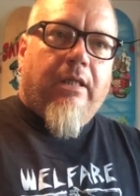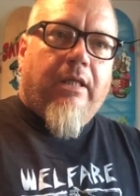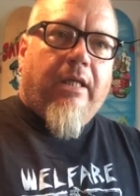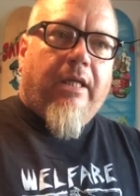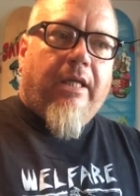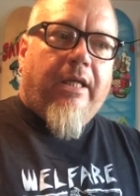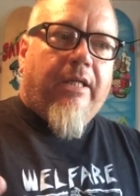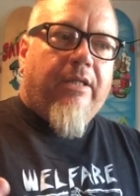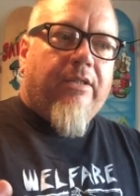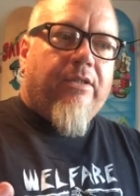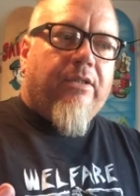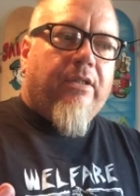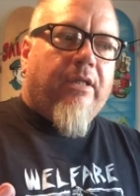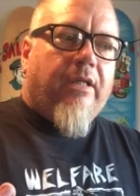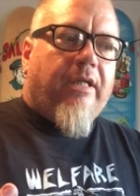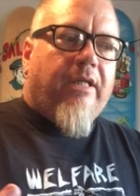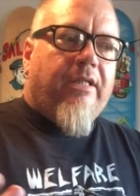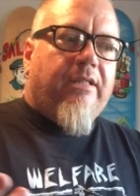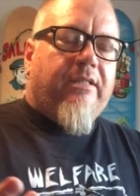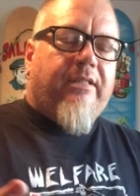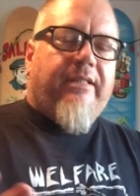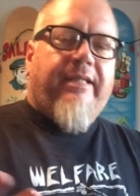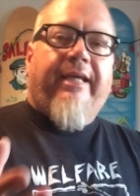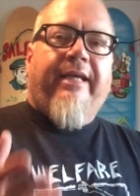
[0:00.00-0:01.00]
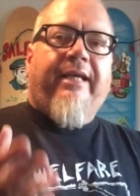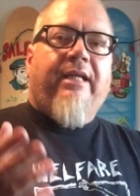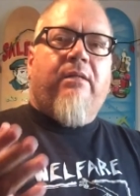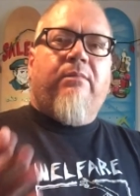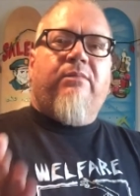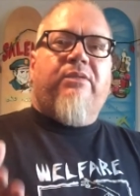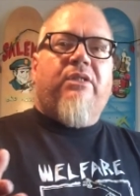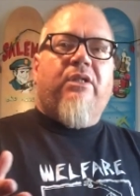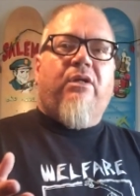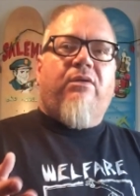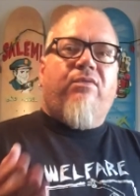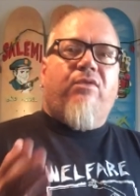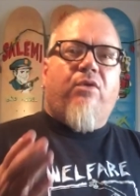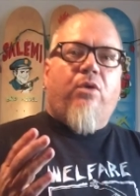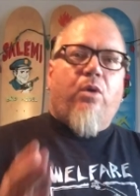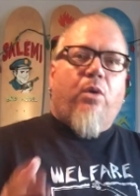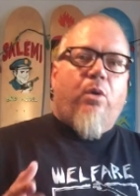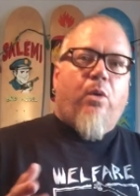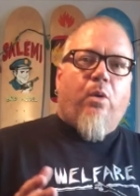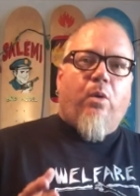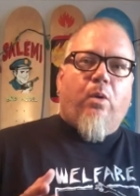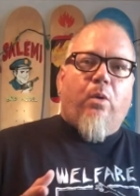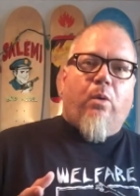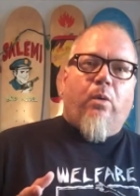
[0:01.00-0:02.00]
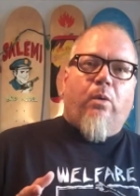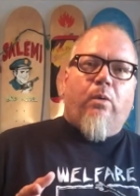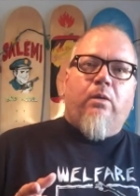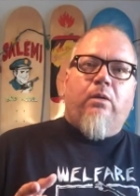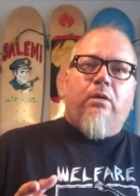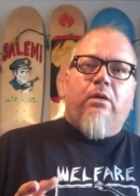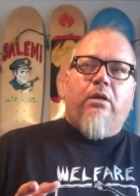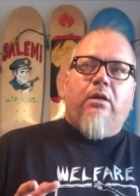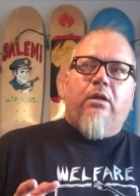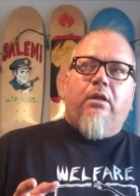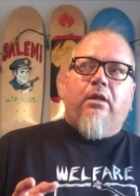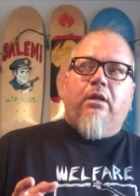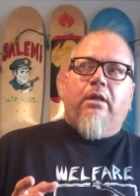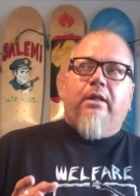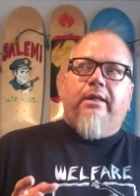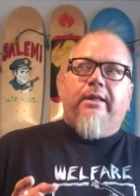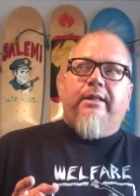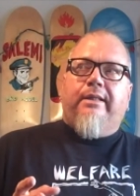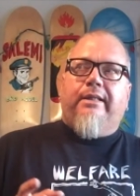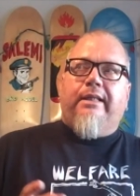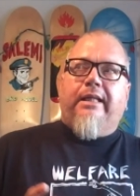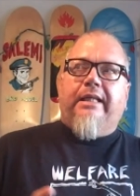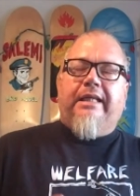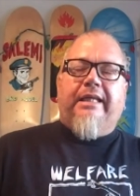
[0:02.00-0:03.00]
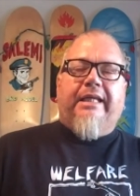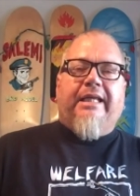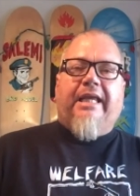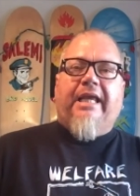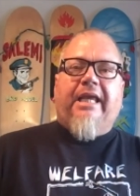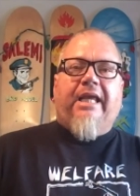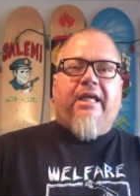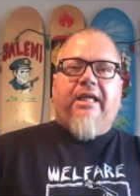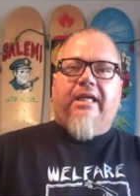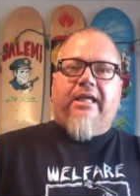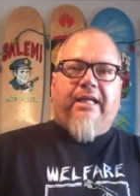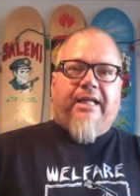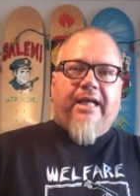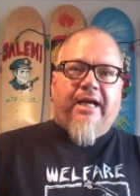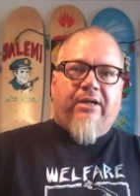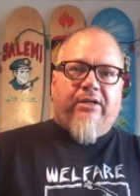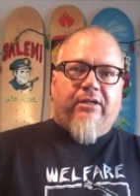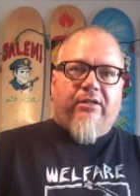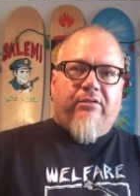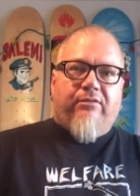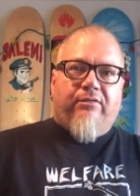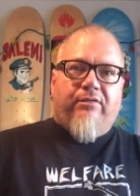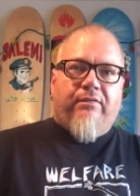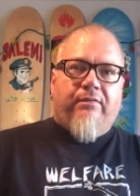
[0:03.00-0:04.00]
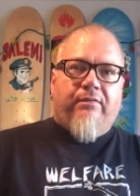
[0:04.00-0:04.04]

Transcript: he's he's digging himself whole that he can't get out of.